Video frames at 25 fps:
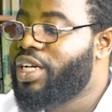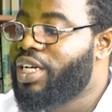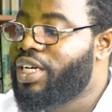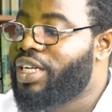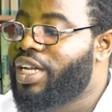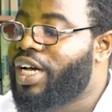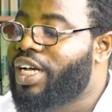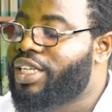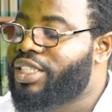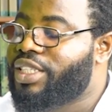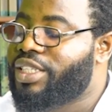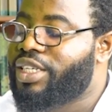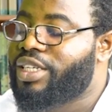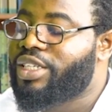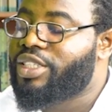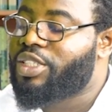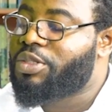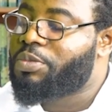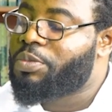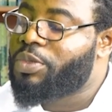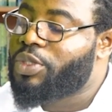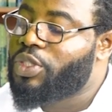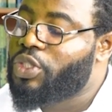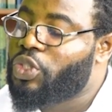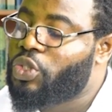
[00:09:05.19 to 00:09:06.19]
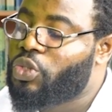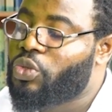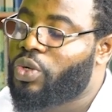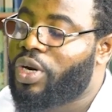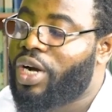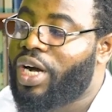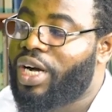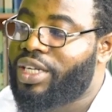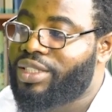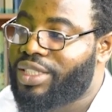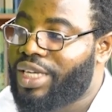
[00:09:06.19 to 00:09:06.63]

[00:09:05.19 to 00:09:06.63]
it has a spiritual